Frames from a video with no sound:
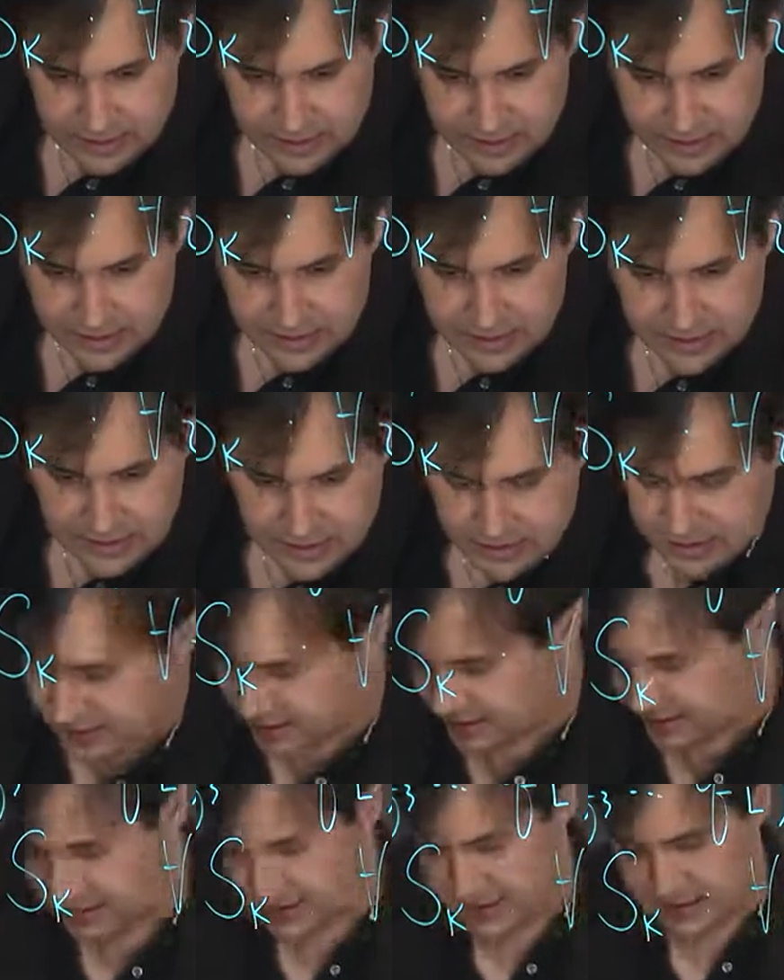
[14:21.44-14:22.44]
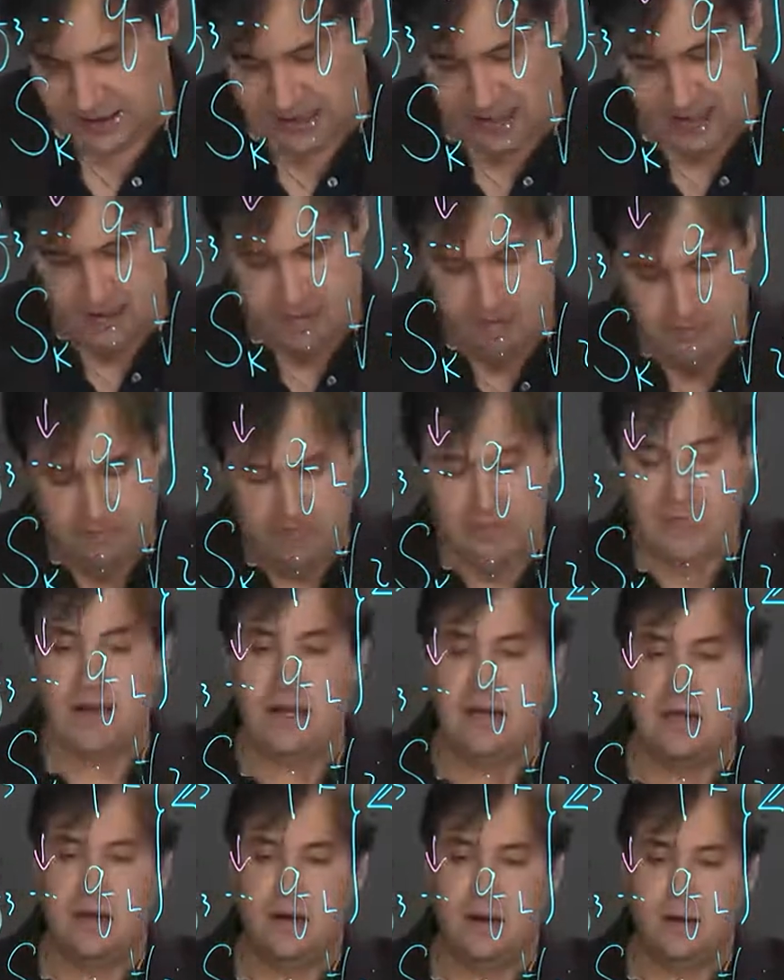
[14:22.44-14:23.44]
Let's see.
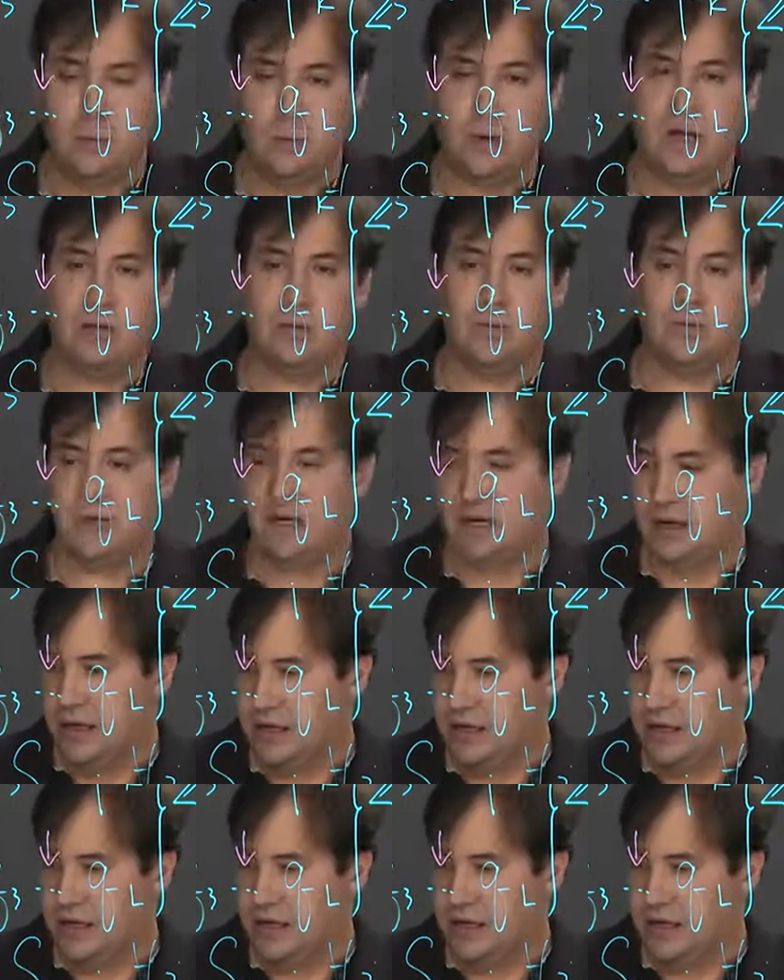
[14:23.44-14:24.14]
Well, we